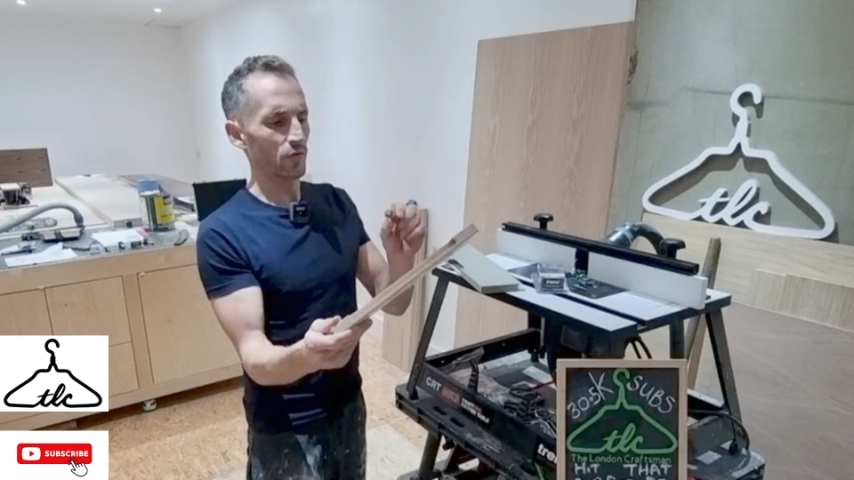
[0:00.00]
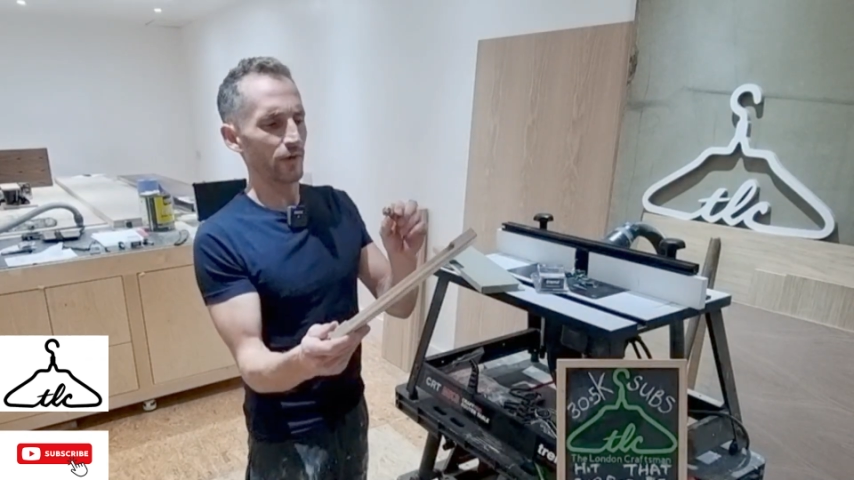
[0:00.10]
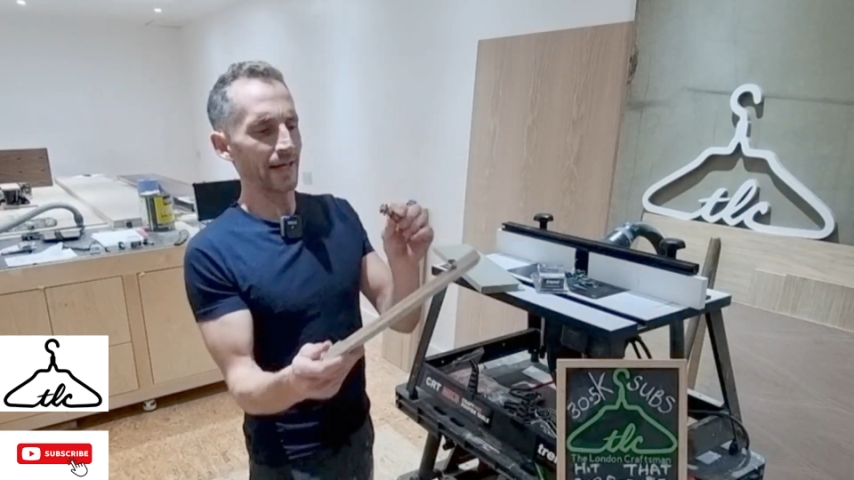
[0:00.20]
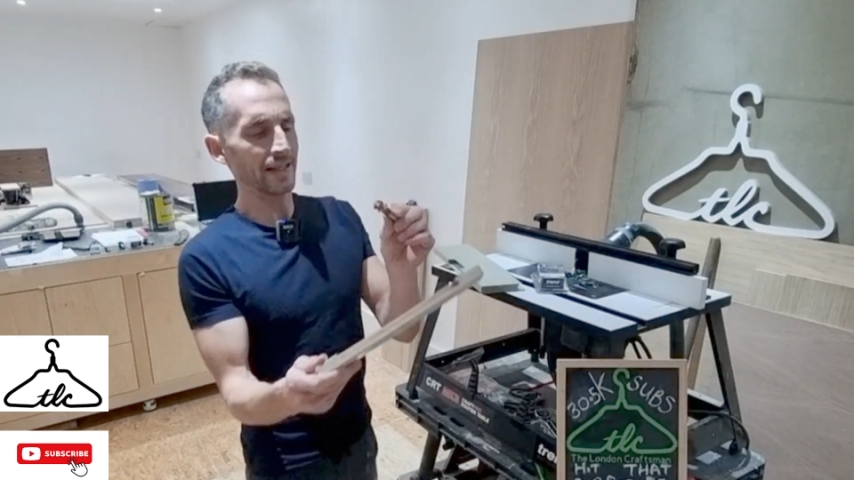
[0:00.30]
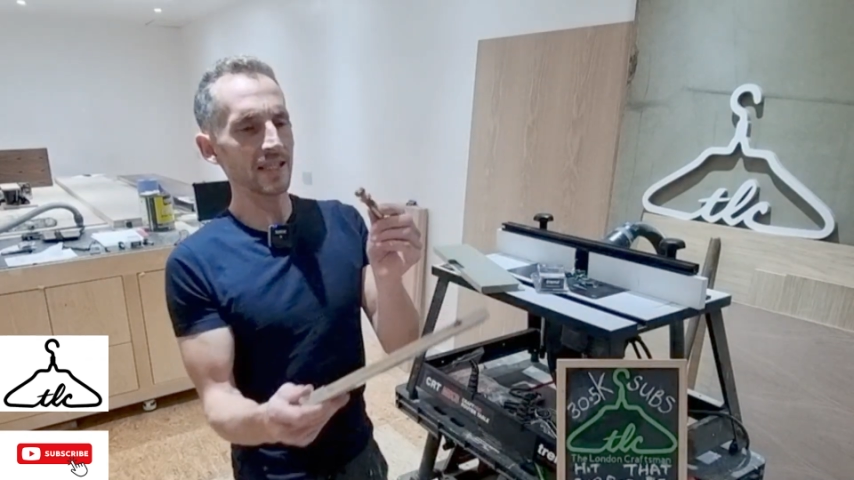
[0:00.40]

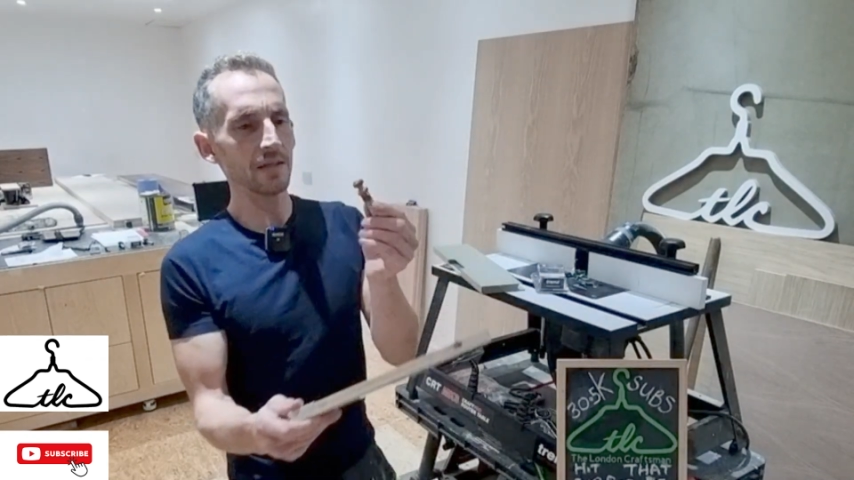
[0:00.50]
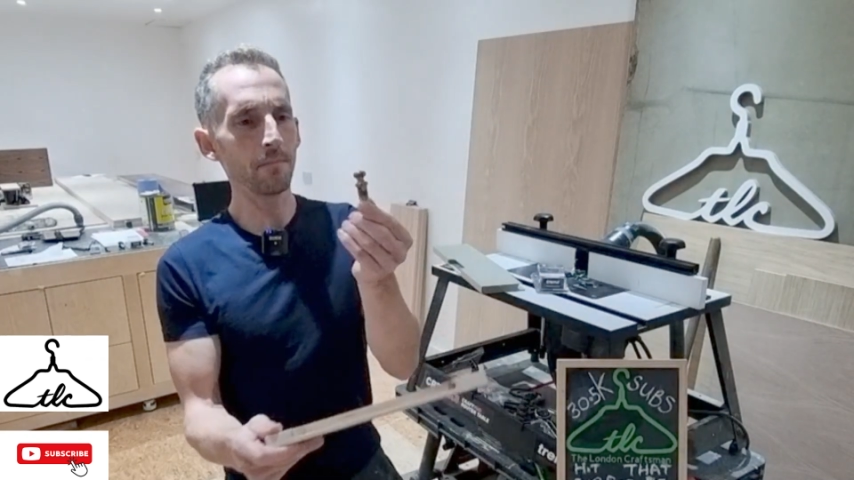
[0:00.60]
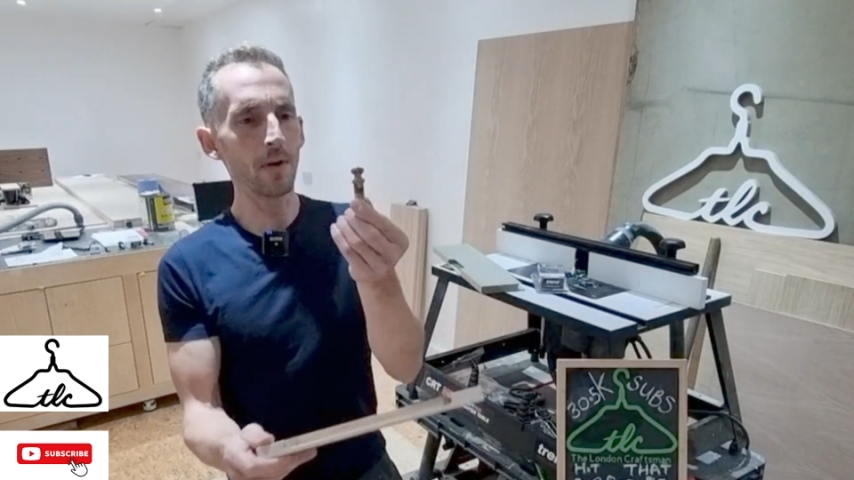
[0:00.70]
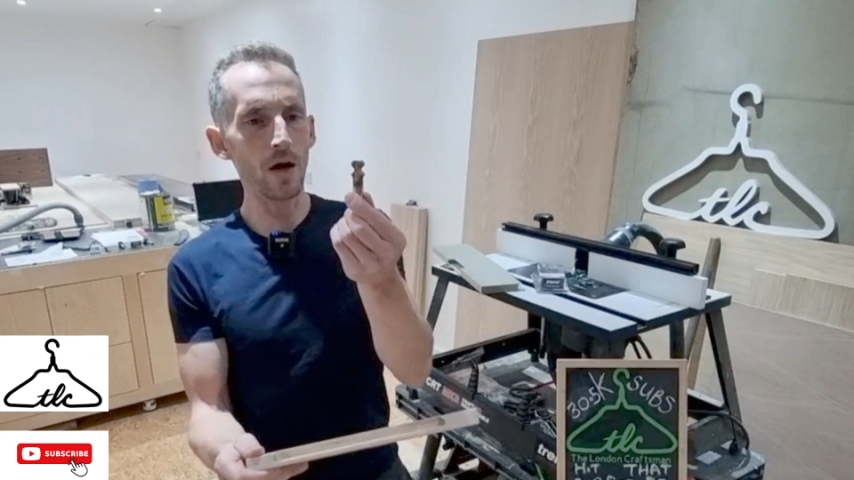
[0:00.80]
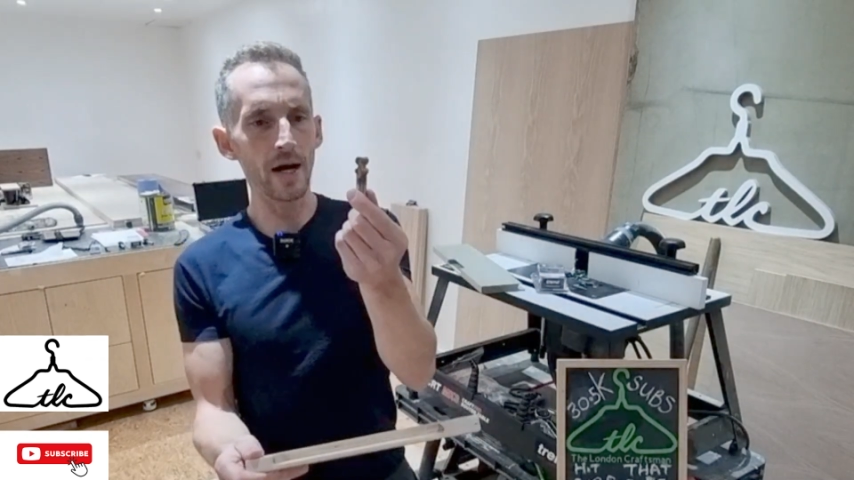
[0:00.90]

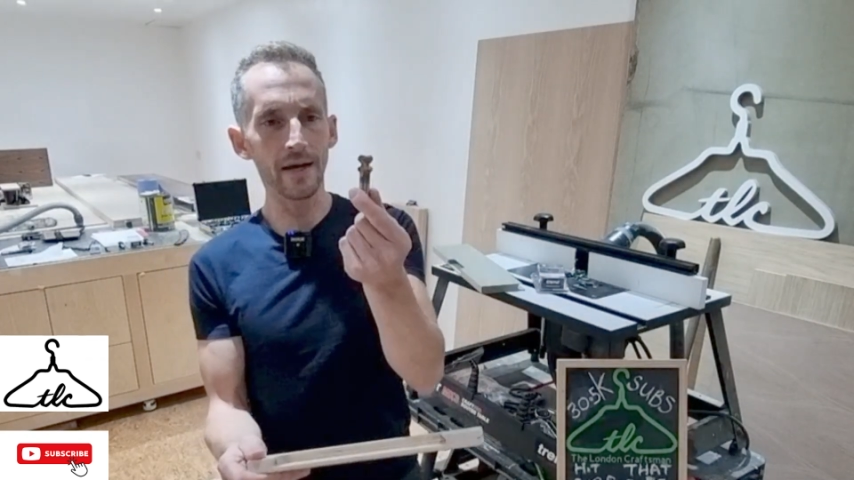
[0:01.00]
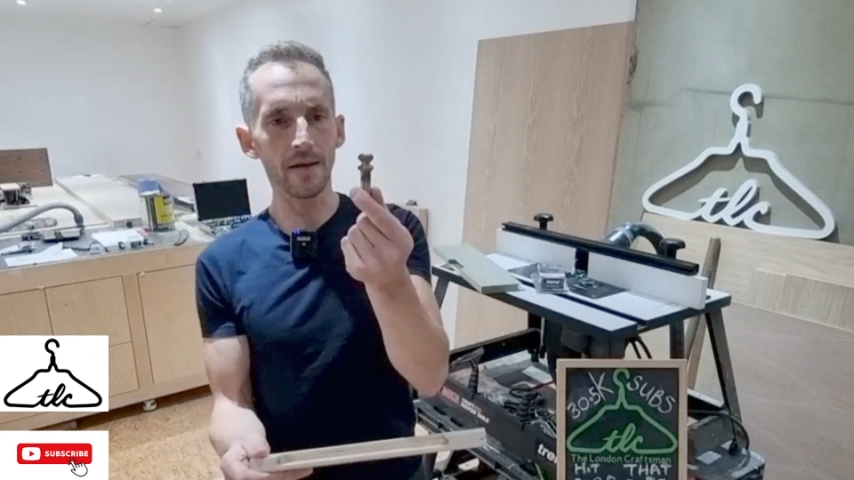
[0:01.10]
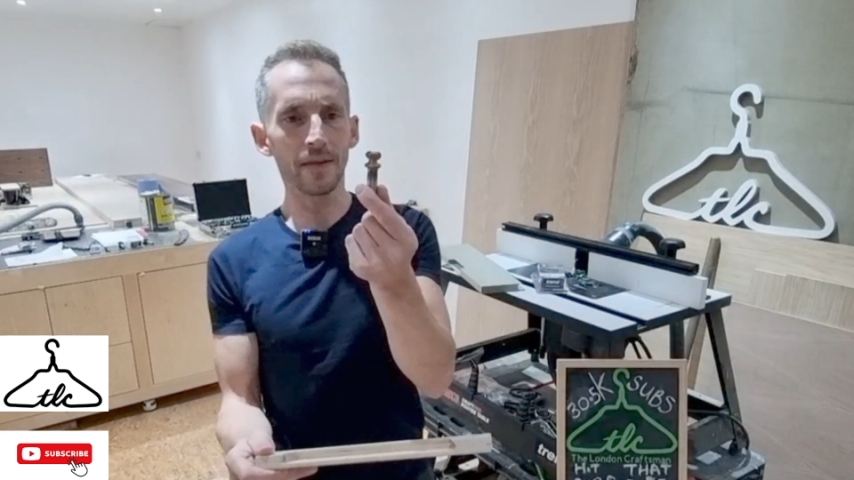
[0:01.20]
created by